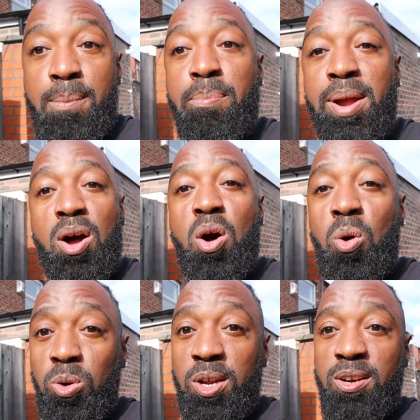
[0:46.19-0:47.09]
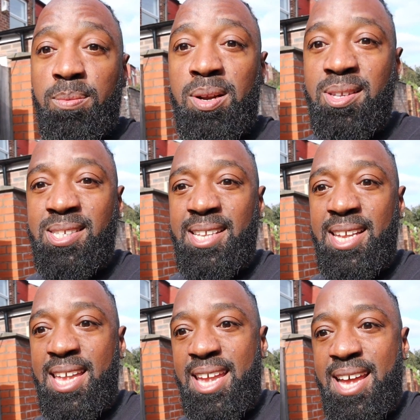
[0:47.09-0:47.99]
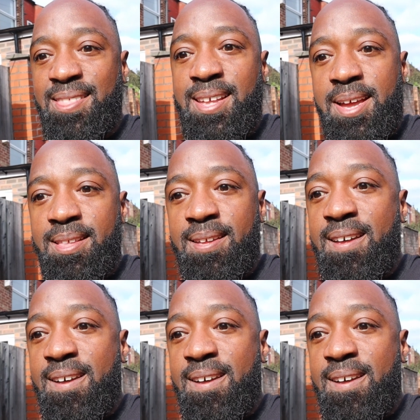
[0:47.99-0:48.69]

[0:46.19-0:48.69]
bring a whole load of plants in here and then